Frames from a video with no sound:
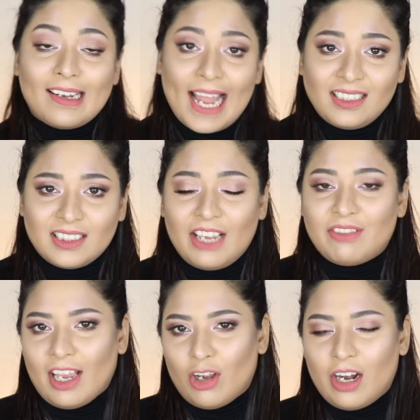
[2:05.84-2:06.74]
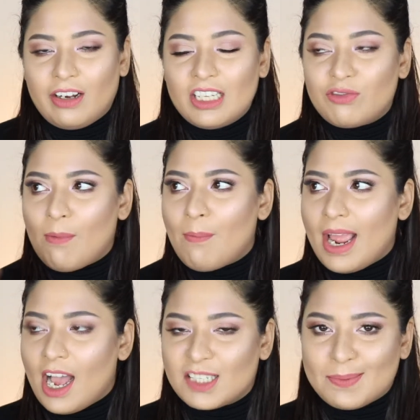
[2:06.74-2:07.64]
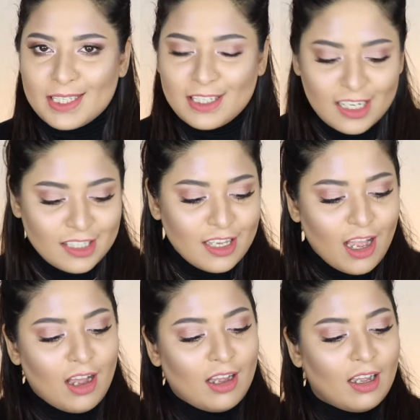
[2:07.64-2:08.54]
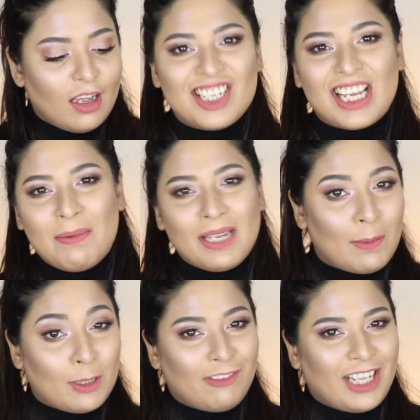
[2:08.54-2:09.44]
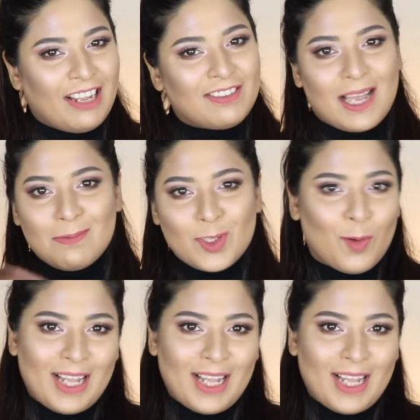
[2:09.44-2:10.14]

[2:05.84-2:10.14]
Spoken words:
the next gift I got is from my husband's sister. She gave me a couple of gifts. I'm so